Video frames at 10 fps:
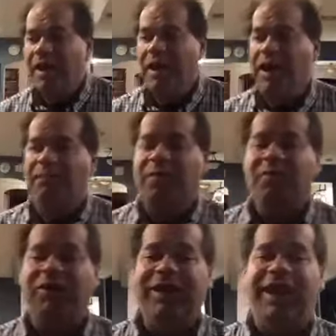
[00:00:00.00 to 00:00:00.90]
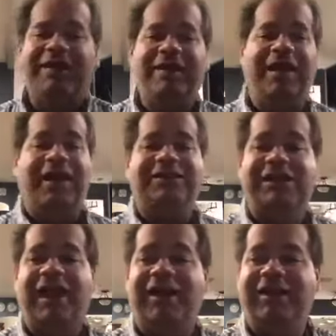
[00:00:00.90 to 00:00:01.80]
Uh, but we'll get to the other
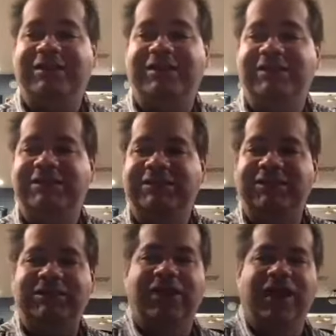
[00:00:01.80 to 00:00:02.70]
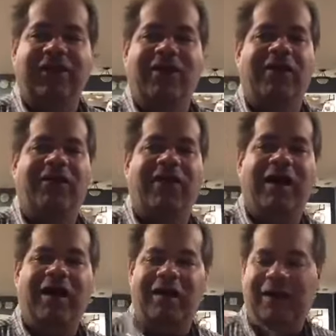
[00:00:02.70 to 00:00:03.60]
side of this. This is just another
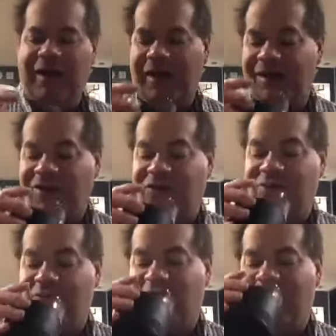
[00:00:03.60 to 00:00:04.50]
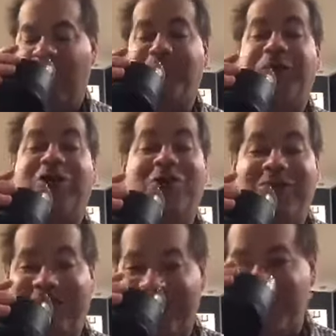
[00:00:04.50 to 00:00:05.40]
uh, another
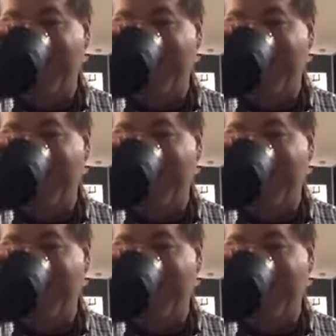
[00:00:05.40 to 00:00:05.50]
opportunity.